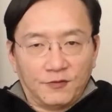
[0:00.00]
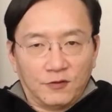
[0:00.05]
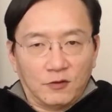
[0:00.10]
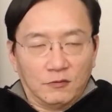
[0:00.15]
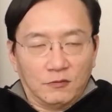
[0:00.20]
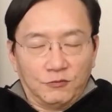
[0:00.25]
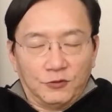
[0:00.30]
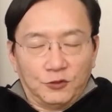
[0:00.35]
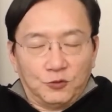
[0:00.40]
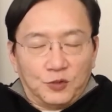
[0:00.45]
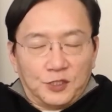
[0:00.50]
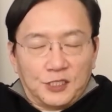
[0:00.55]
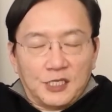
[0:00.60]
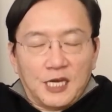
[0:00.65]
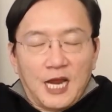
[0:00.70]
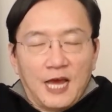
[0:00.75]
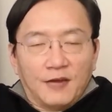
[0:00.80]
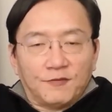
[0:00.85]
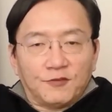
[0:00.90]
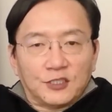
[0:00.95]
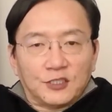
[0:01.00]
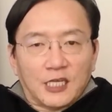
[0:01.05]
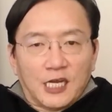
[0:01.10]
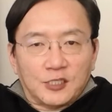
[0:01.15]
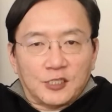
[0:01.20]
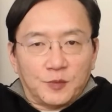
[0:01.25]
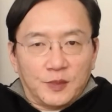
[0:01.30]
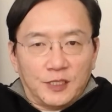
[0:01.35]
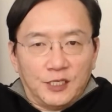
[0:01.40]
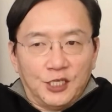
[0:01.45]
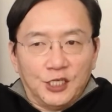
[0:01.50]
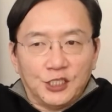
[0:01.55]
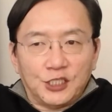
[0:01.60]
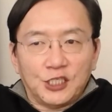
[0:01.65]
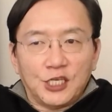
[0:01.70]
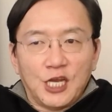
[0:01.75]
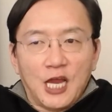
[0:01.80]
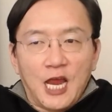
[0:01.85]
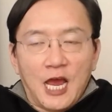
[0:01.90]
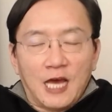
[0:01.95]
which was an advertisement. It's
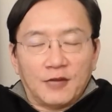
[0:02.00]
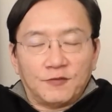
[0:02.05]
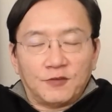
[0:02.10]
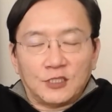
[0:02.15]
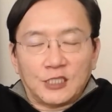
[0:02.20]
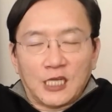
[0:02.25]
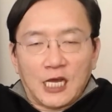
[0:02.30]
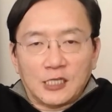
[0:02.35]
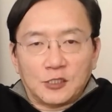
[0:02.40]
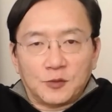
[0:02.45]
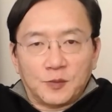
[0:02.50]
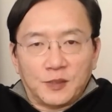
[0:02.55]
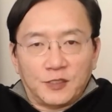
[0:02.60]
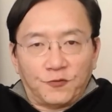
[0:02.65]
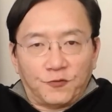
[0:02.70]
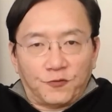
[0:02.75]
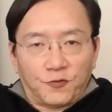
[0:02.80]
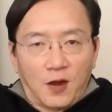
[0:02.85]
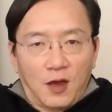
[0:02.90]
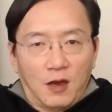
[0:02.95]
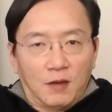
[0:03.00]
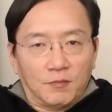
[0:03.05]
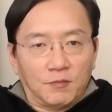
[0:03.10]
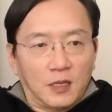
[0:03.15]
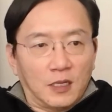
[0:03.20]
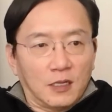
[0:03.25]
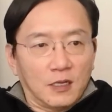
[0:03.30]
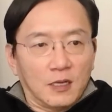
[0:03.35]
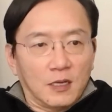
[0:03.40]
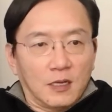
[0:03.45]
an advertisement from